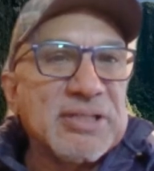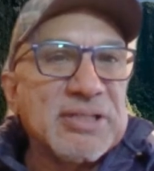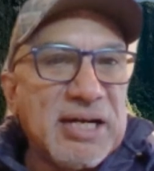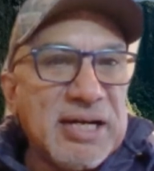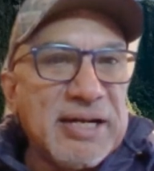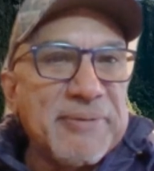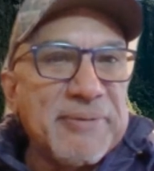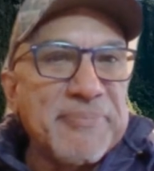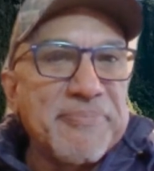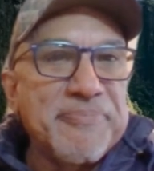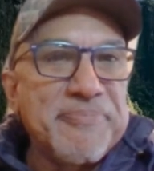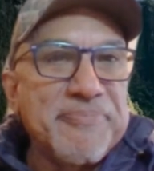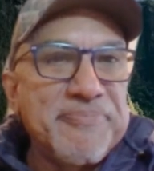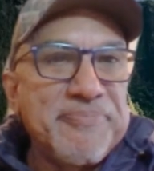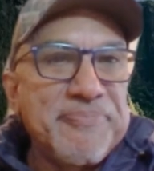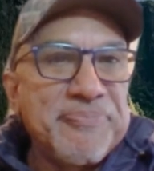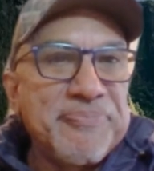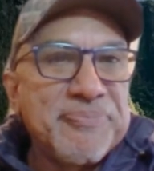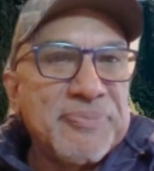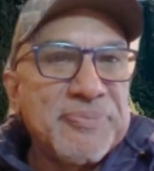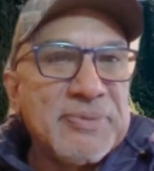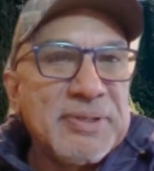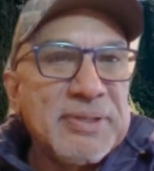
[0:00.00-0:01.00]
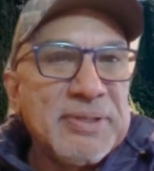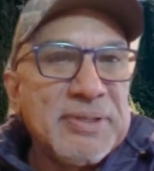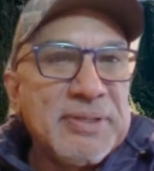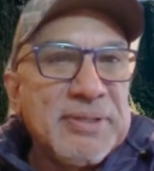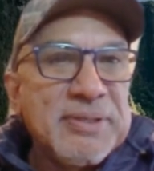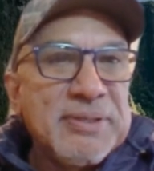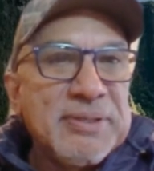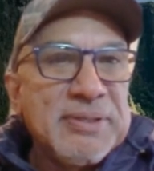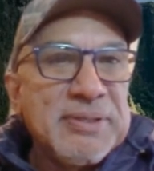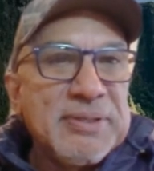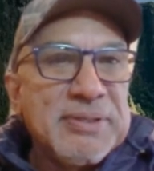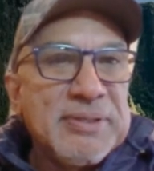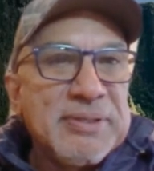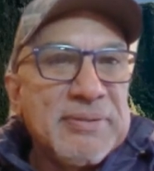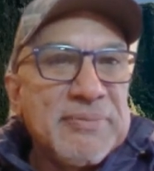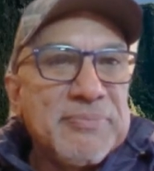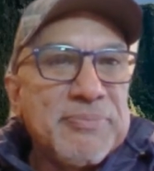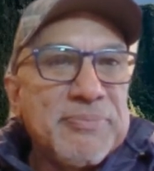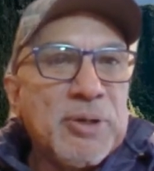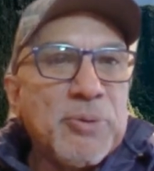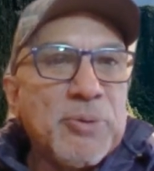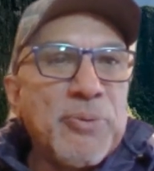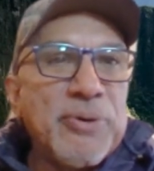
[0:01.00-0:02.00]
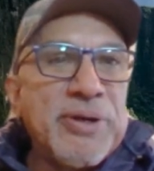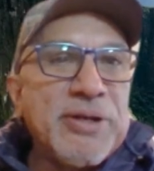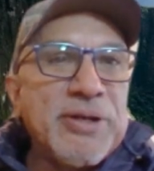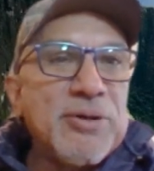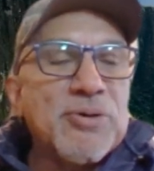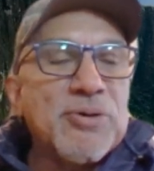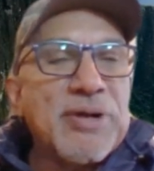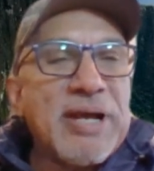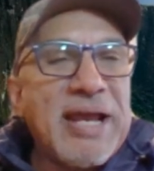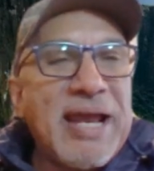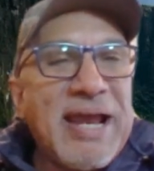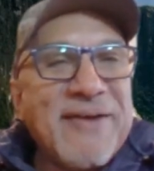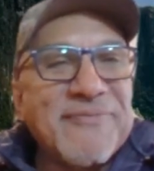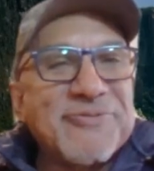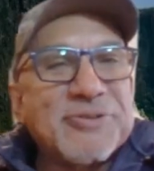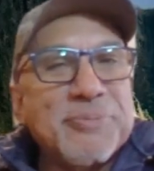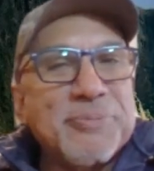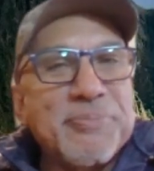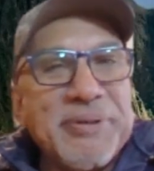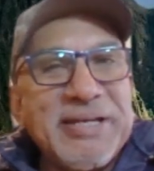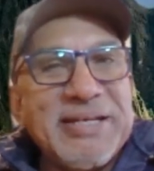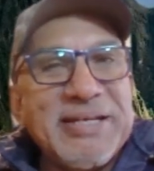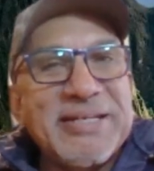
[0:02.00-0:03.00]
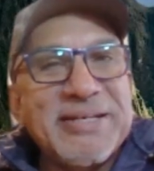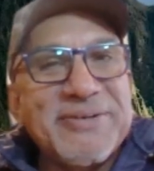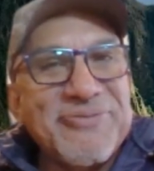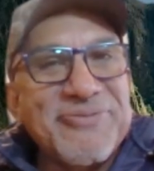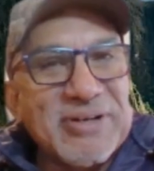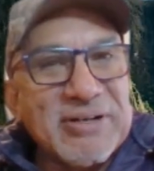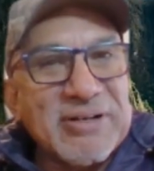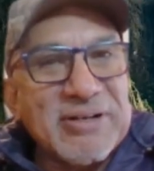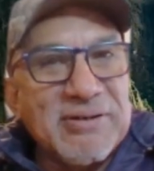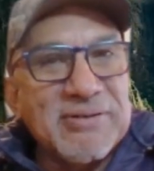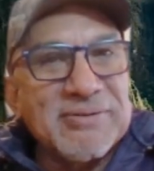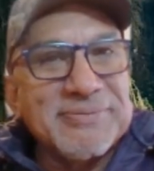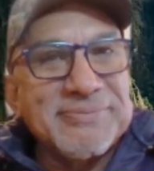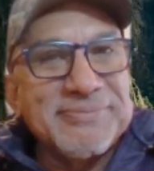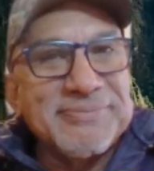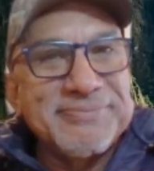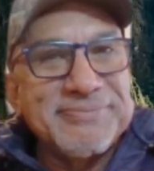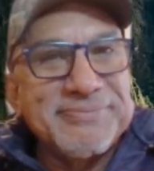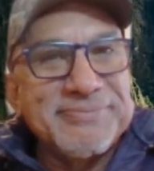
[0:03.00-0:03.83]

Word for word: time, but we don't have to be difficult